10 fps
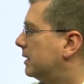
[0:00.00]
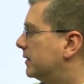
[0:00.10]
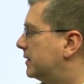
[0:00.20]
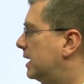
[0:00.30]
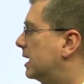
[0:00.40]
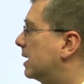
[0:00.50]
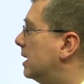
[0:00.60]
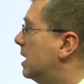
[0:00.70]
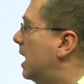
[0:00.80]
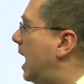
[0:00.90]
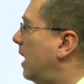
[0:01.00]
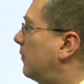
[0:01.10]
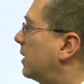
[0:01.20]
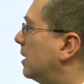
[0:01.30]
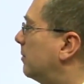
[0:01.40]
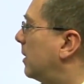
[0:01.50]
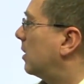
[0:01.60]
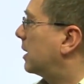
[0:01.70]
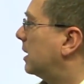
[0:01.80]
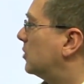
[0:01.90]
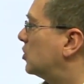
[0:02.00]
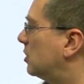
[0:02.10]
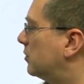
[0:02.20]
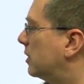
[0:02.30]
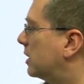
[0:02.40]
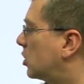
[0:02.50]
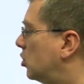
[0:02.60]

C, African American children